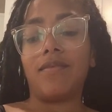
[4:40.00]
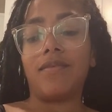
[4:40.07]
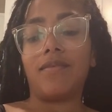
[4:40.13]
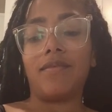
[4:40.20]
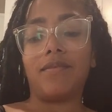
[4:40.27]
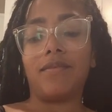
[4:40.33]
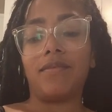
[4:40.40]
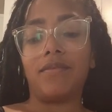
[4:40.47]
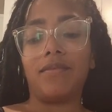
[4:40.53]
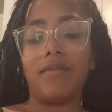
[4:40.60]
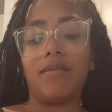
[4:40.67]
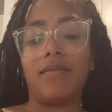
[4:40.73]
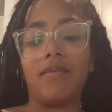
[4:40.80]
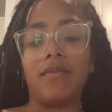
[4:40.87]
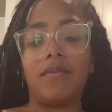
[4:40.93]
I'm a ghost now.
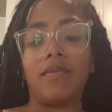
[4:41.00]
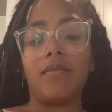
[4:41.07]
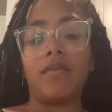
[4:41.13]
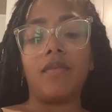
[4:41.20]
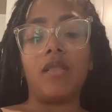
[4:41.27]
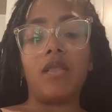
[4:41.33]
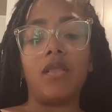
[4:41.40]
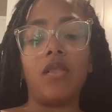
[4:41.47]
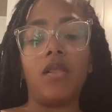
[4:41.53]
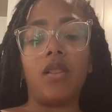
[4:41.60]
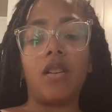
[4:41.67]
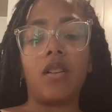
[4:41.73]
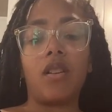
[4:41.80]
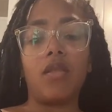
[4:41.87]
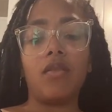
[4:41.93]
Oh You're
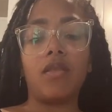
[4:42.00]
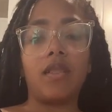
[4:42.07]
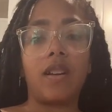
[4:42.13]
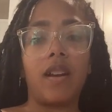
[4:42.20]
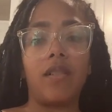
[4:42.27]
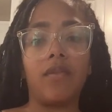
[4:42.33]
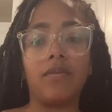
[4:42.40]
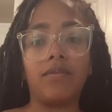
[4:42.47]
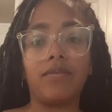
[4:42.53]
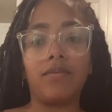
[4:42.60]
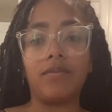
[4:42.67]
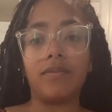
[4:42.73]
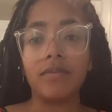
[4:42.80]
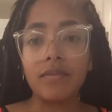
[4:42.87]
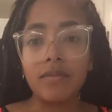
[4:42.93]
a ghost now.
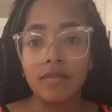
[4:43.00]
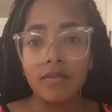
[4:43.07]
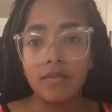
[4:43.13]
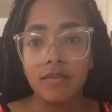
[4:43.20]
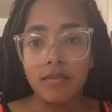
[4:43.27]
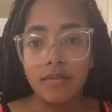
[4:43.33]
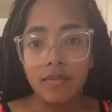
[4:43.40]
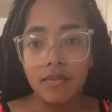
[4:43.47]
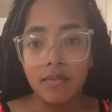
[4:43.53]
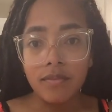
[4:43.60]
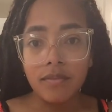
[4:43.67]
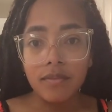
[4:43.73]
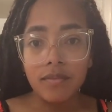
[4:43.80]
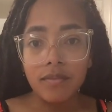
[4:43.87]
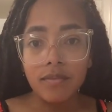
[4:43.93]
Where's my dead
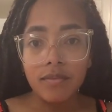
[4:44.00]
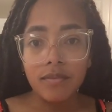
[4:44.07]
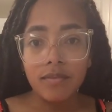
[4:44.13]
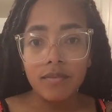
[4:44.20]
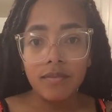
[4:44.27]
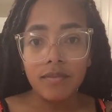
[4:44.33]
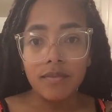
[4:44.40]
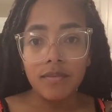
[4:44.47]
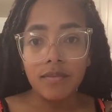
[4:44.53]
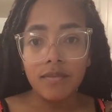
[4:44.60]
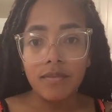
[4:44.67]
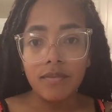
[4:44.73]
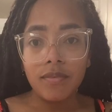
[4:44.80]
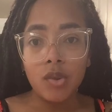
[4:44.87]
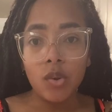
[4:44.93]
body?
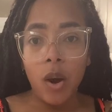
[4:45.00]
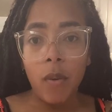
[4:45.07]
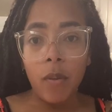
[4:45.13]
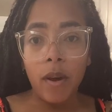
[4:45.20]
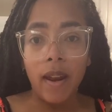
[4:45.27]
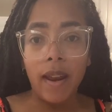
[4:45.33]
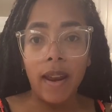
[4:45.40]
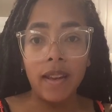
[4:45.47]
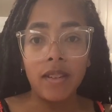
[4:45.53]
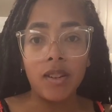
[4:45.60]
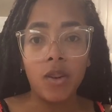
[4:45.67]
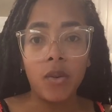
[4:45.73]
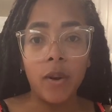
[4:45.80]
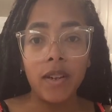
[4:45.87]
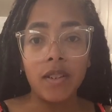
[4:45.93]
Do I want to
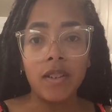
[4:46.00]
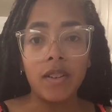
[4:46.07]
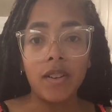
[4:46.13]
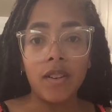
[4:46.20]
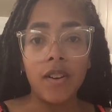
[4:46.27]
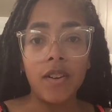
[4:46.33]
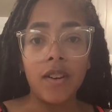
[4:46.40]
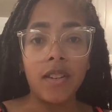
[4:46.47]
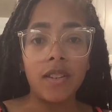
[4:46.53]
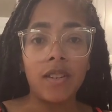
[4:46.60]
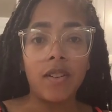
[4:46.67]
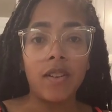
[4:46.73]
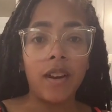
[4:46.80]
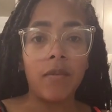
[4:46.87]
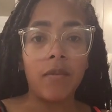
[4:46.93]
answer questions on your
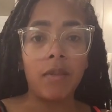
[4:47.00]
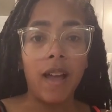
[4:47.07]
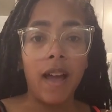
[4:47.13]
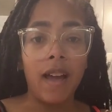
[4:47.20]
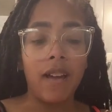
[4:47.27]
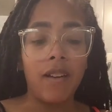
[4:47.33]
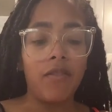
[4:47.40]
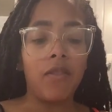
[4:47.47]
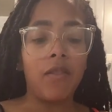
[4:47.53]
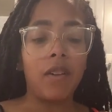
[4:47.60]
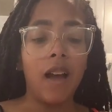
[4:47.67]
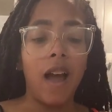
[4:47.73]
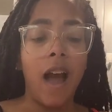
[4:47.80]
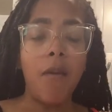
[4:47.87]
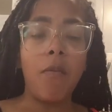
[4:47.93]
Instagram live?
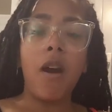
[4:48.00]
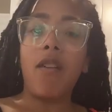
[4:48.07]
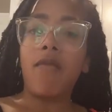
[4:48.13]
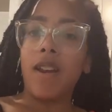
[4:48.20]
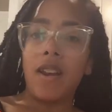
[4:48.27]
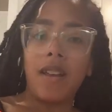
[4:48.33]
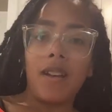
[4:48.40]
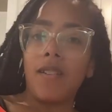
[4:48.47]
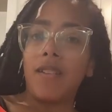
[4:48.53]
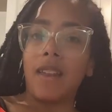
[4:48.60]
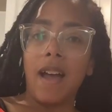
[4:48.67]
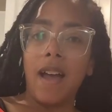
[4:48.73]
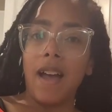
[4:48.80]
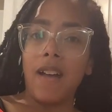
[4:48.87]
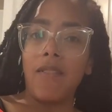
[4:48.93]
I'm already on
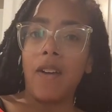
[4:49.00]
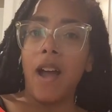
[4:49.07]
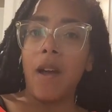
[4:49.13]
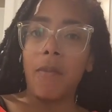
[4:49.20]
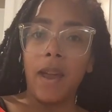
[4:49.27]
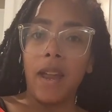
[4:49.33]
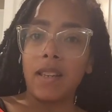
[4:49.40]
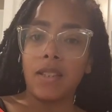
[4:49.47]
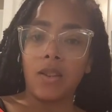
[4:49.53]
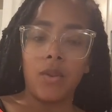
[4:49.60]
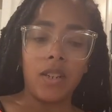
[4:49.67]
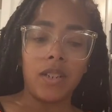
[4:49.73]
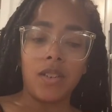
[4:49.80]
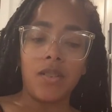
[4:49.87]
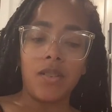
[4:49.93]
live. How am I answer
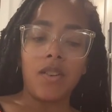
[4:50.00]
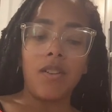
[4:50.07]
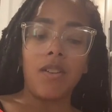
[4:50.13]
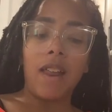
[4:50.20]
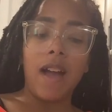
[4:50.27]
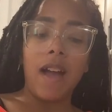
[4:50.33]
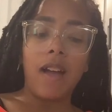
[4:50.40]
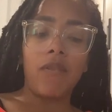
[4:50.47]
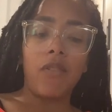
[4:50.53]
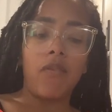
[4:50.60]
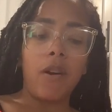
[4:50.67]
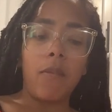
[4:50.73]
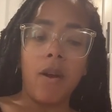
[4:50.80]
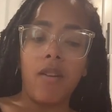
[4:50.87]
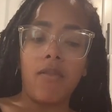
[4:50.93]
questions on your live
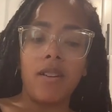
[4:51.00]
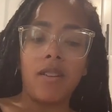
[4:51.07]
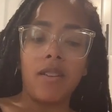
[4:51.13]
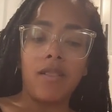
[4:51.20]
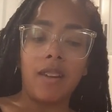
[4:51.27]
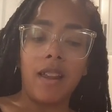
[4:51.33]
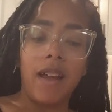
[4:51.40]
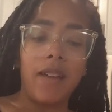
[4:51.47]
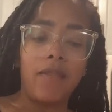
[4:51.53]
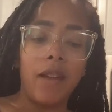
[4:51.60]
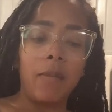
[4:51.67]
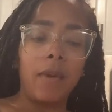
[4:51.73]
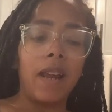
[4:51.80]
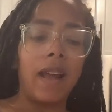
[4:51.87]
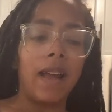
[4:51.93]
if I'm already on live?
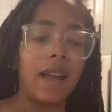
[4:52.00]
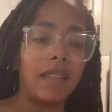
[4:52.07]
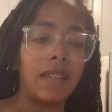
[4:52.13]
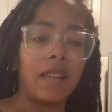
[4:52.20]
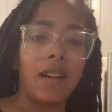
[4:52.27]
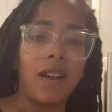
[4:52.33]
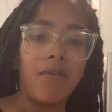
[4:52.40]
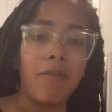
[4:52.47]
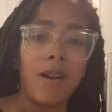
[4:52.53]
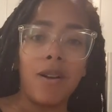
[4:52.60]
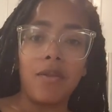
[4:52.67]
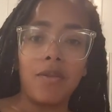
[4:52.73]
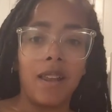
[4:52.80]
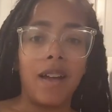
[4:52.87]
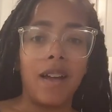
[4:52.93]
That mean I got to get off my
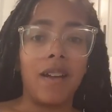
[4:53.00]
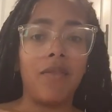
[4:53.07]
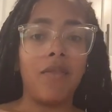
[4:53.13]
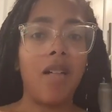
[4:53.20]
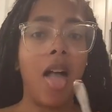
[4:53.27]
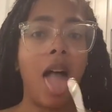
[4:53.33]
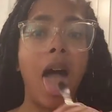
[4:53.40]
own live.